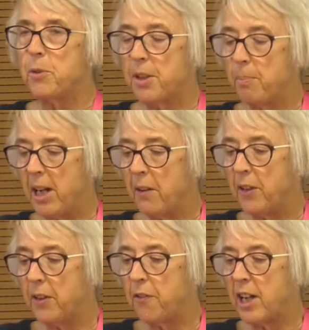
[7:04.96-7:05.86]
was the
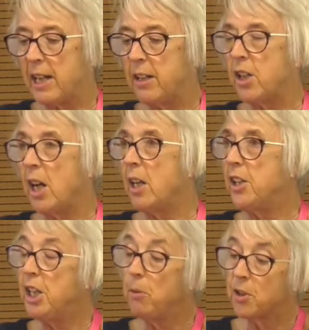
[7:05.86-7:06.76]
perfect friend,
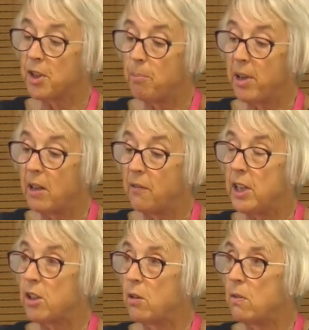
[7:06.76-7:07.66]
she was the
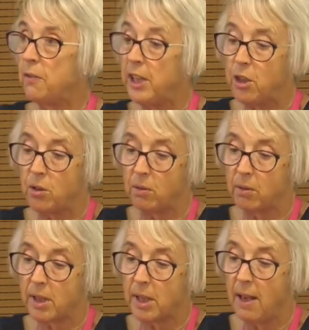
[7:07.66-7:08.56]
perfect
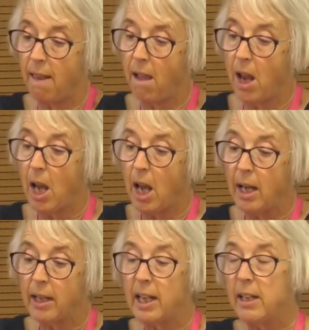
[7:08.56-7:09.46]
confidante,
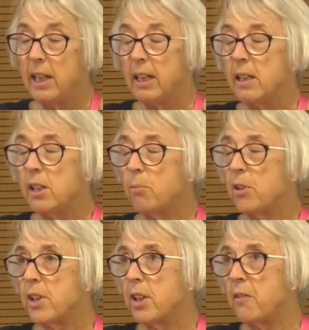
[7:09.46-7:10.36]
and I think this
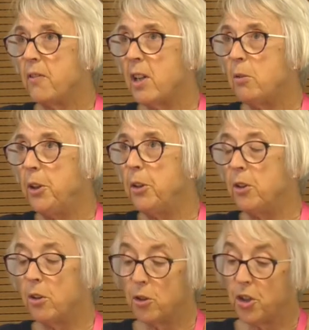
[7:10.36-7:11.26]
was her value,
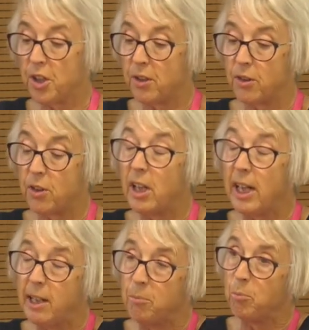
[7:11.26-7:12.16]
not just
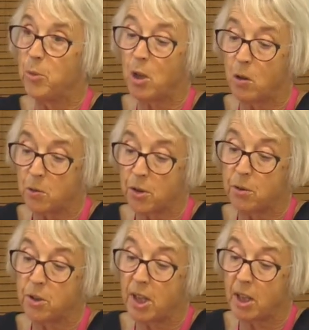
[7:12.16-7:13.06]
to him, but also
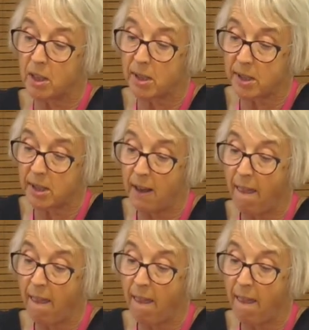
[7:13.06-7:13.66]
to us.